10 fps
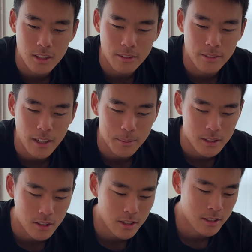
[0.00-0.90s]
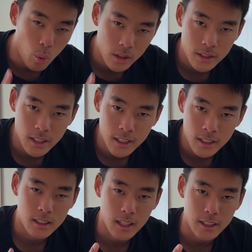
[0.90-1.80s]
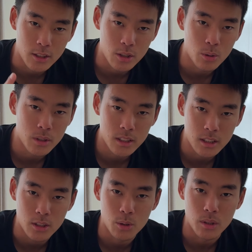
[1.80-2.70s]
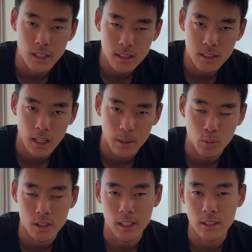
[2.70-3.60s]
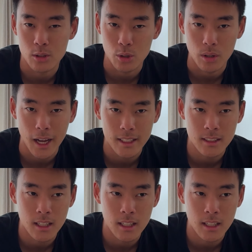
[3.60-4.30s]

off of Amazon. One thing that I do need to do this time, which I didn't do last